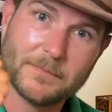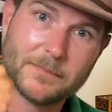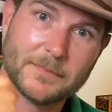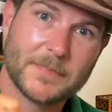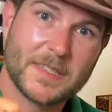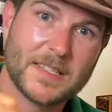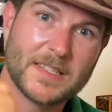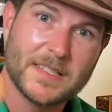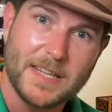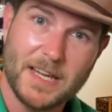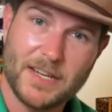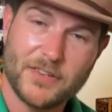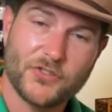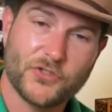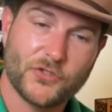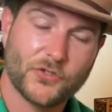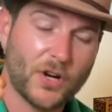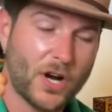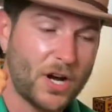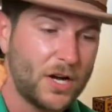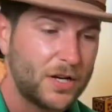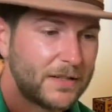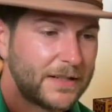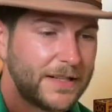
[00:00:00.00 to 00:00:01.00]
stay
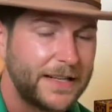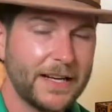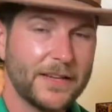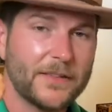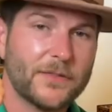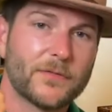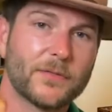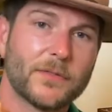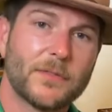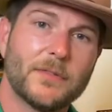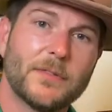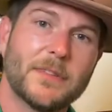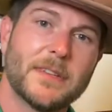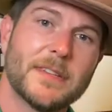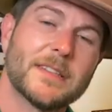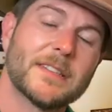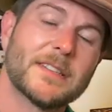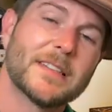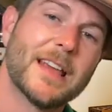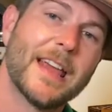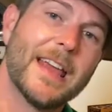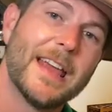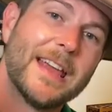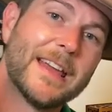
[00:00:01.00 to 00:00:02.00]
strong, get through
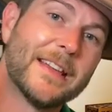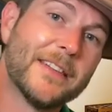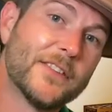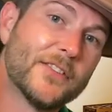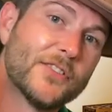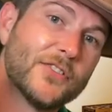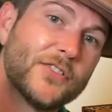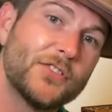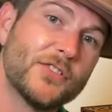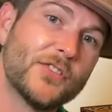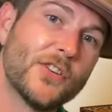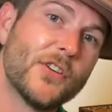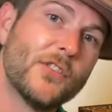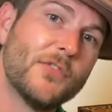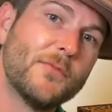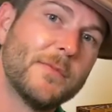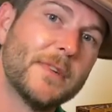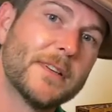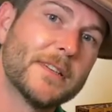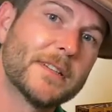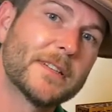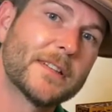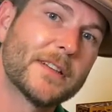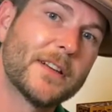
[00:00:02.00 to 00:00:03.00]
this, and the show
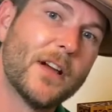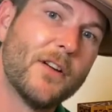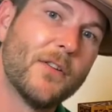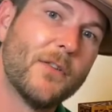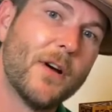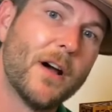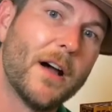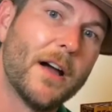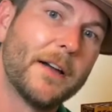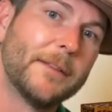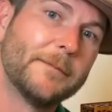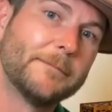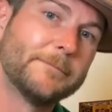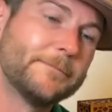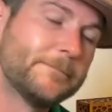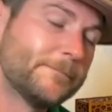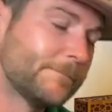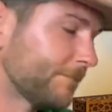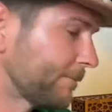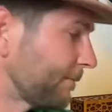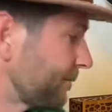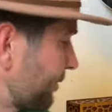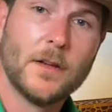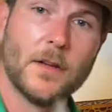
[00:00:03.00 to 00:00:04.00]
must go on.
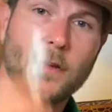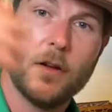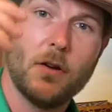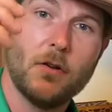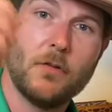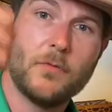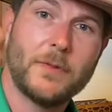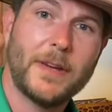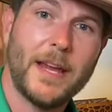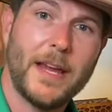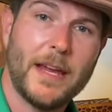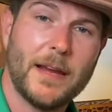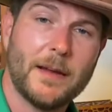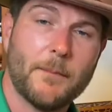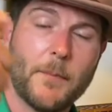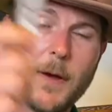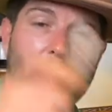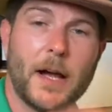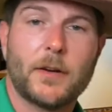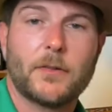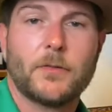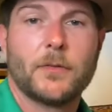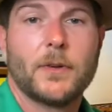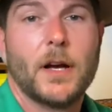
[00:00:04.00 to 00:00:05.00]
Okay,
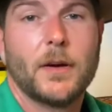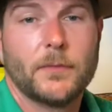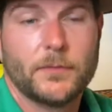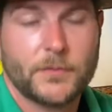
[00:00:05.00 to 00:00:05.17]
Baccarat